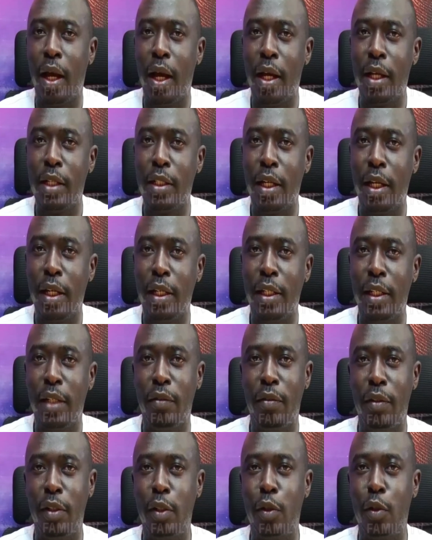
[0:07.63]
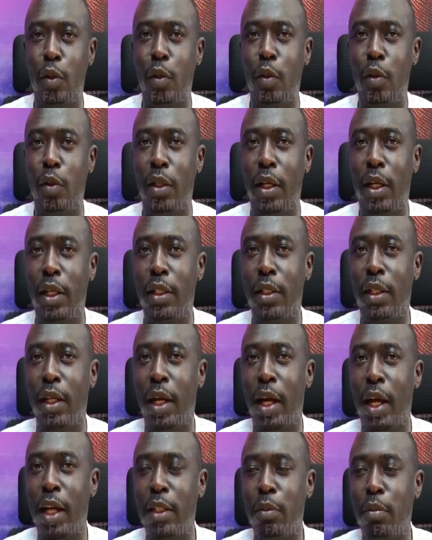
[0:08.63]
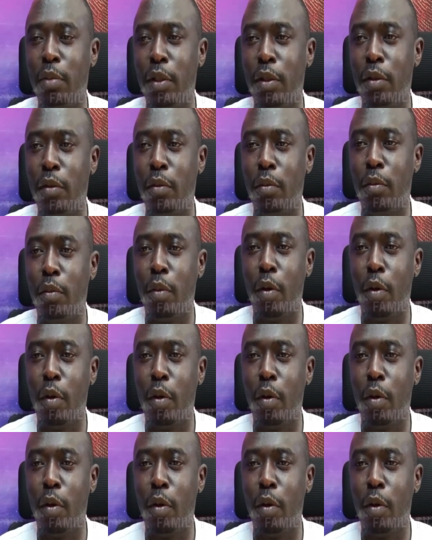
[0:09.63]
As an individual that has been